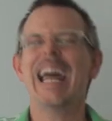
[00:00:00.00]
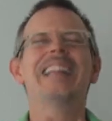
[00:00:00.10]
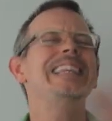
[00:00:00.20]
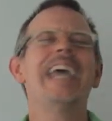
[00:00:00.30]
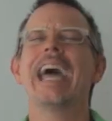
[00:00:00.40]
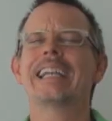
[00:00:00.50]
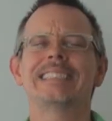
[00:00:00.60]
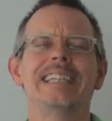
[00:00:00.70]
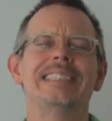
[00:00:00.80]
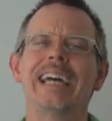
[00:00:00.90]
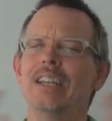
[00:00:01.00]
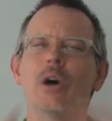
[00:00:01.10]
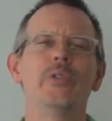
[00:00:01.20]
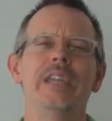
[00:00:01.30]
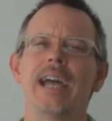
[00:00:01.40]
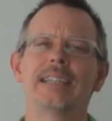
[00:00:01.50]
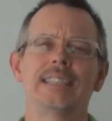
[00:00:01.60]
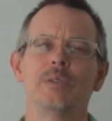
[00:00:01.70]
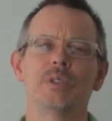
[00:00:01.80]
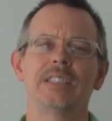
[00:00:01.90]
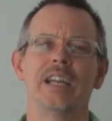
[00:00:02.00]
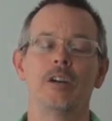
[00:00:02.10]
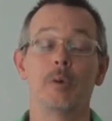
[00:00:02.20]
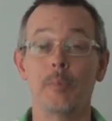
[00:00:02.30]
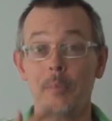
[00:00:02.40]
Not the accent, I know the accent was terrible,